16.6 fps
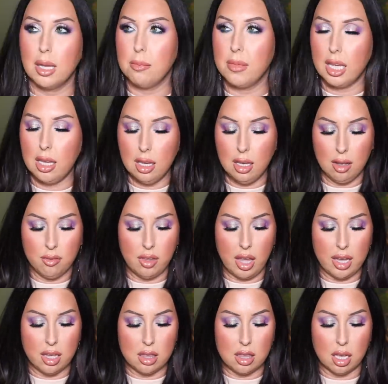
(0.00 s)
I'm thinking of
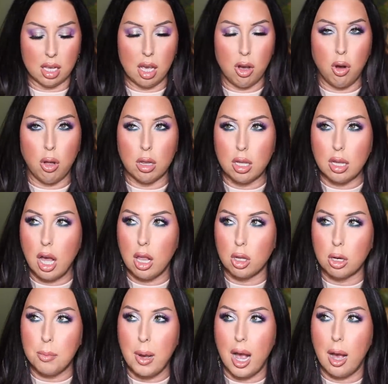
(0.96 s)
like the
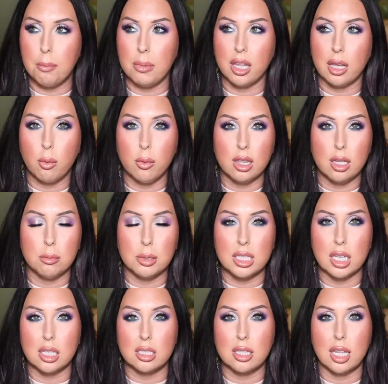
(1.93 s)
ColourPop liquid
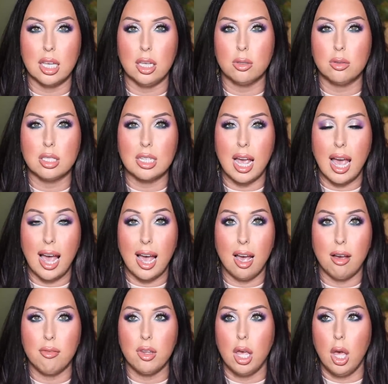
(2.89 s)
lipsticks they used to
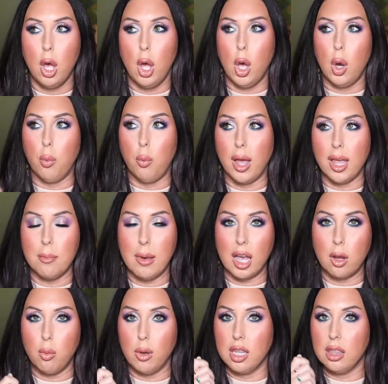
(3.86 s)
have way
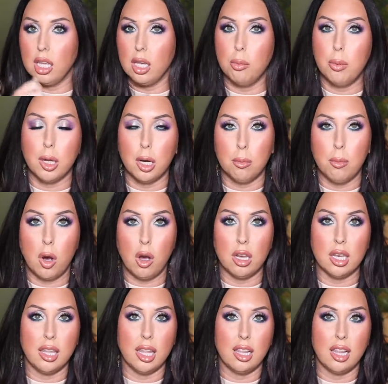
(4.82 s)
back when that you put them
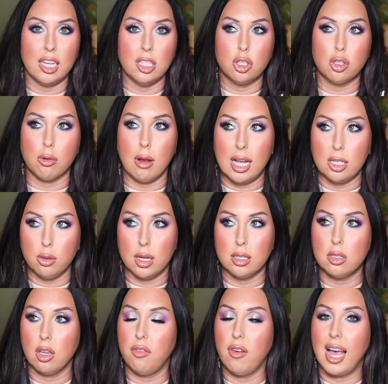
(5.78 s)
on and they like dried you
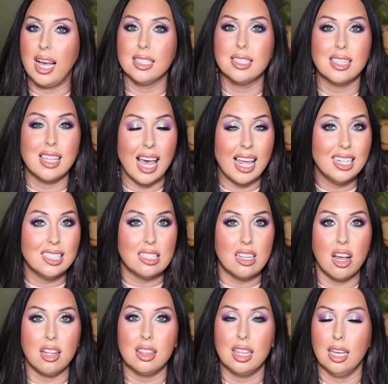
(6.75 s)
out so fast. That is
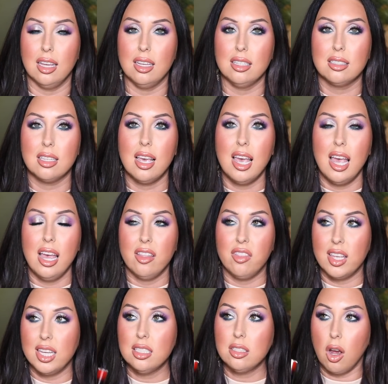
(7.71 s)
not this.
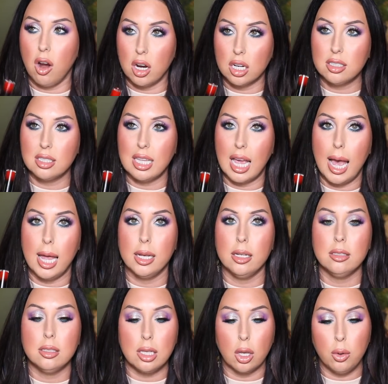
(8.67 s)
These are
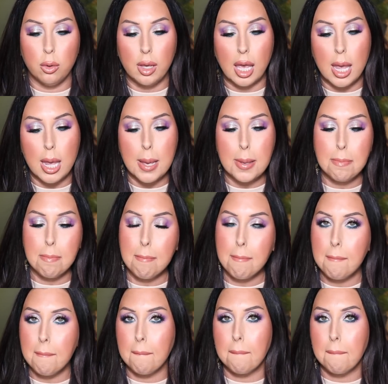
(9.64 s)
satin, so you can